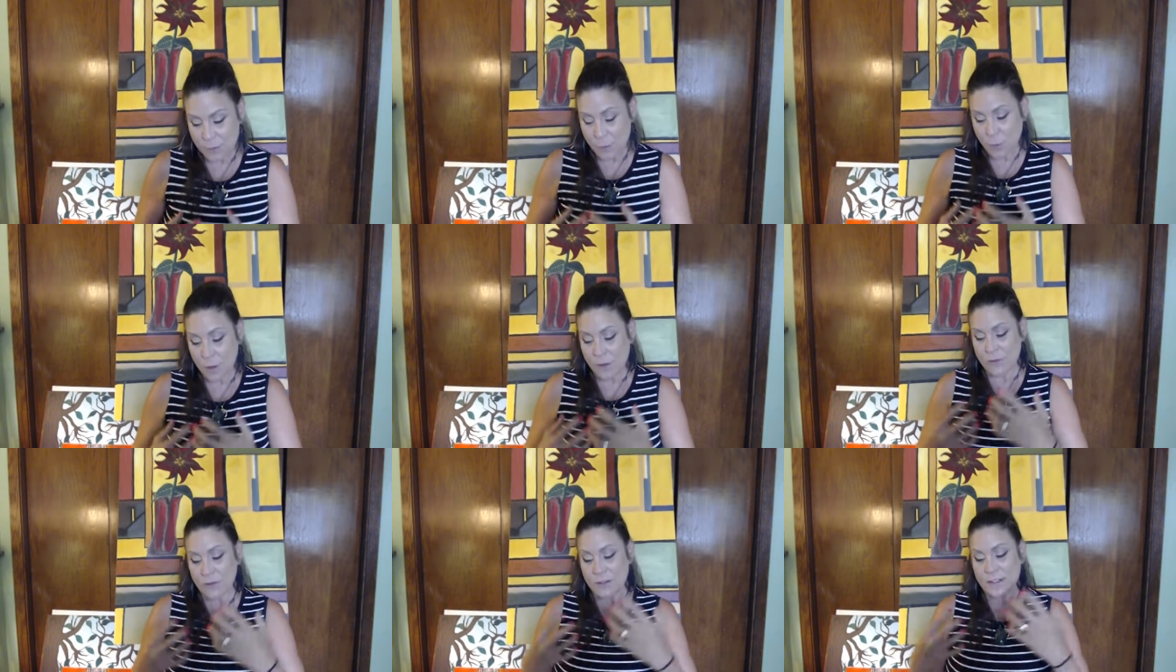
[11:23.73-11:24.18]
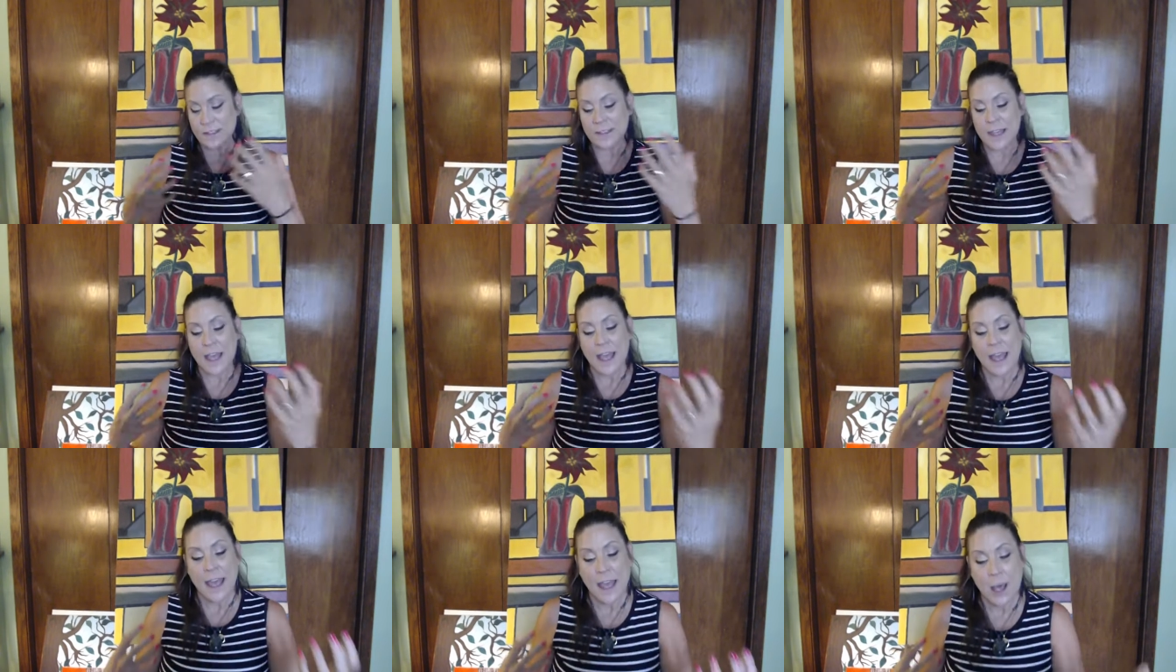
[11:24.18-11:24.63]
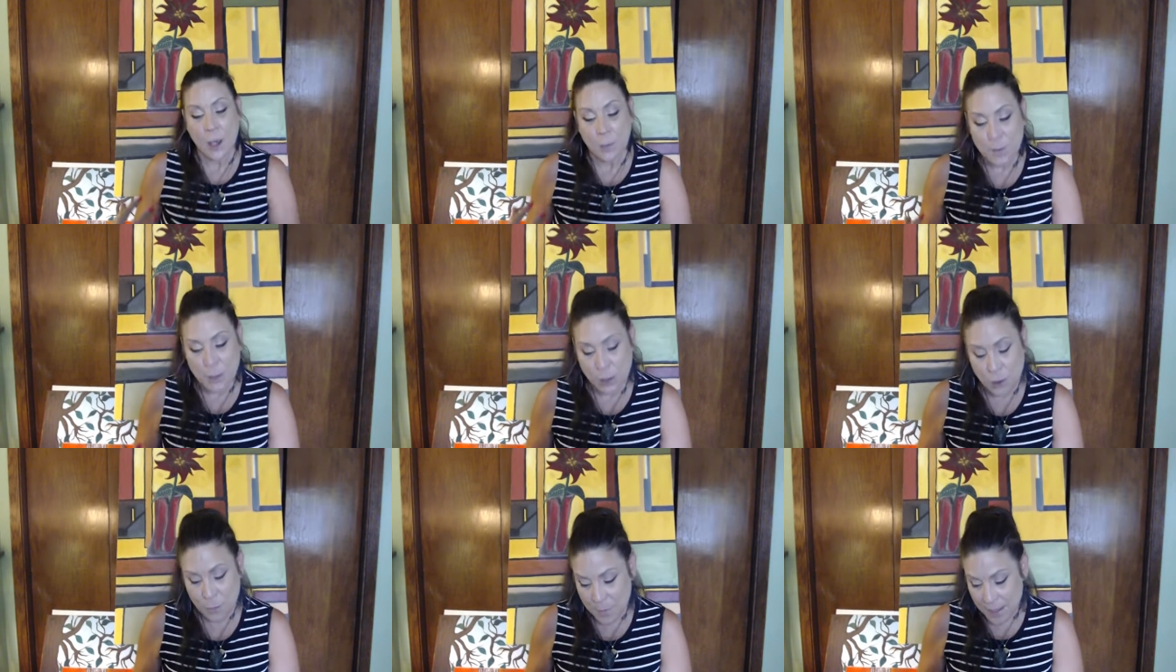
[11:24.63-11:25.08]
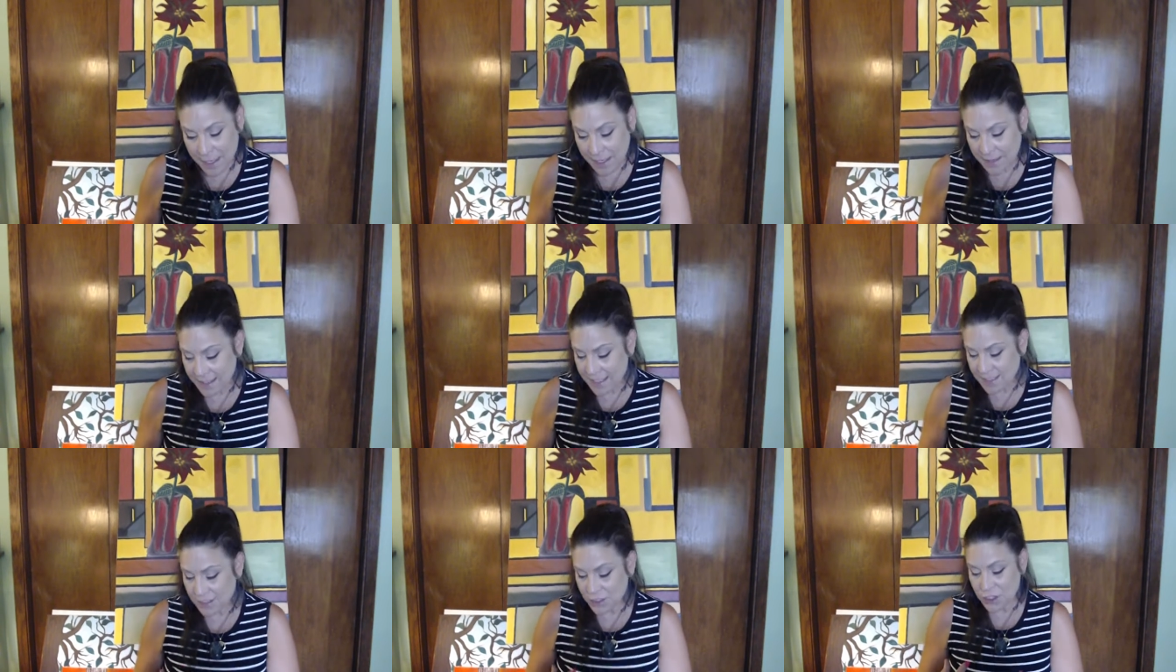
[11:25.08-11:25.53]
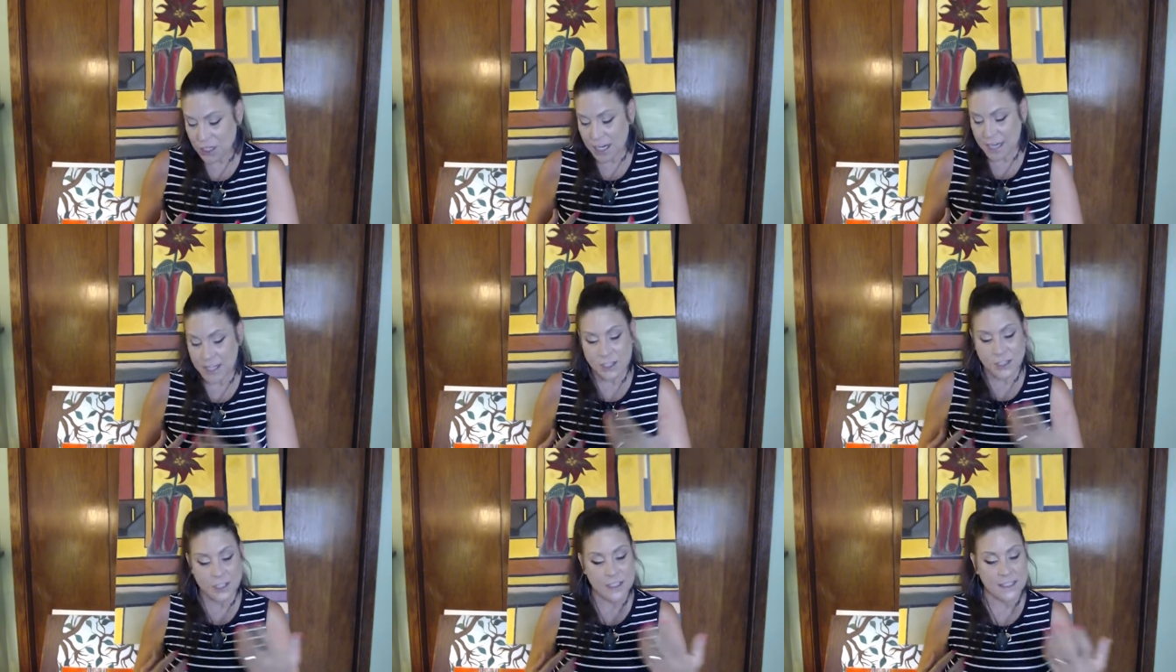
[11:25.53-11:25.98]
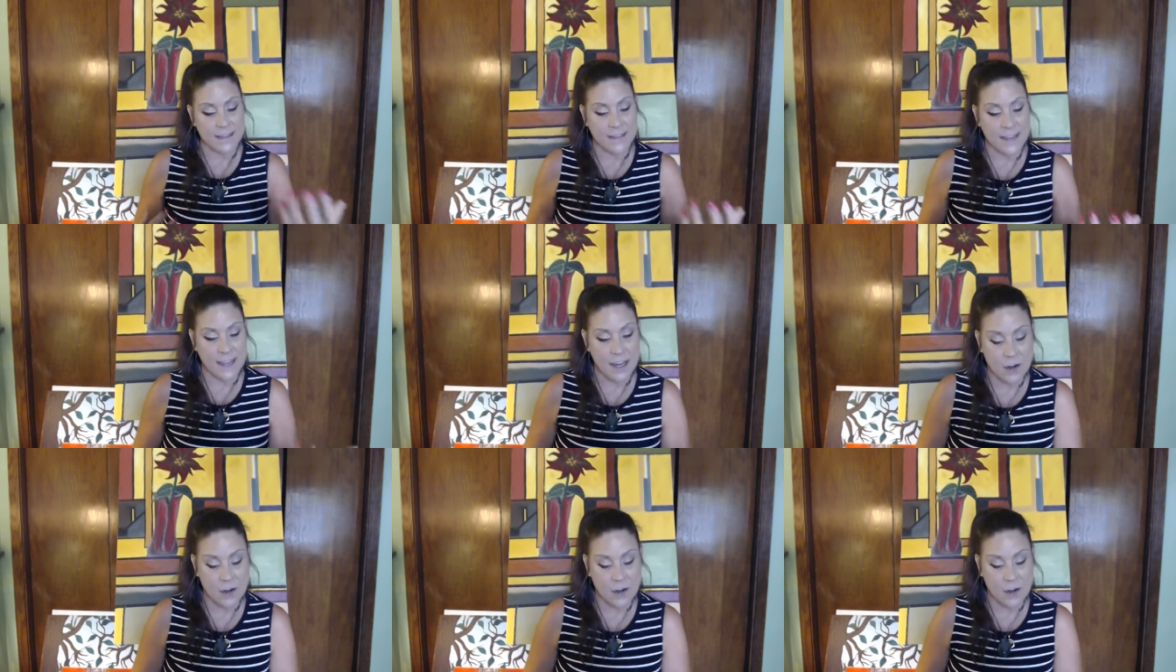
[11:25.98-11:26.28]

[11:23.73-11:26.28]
whoever is helping you make these changes in the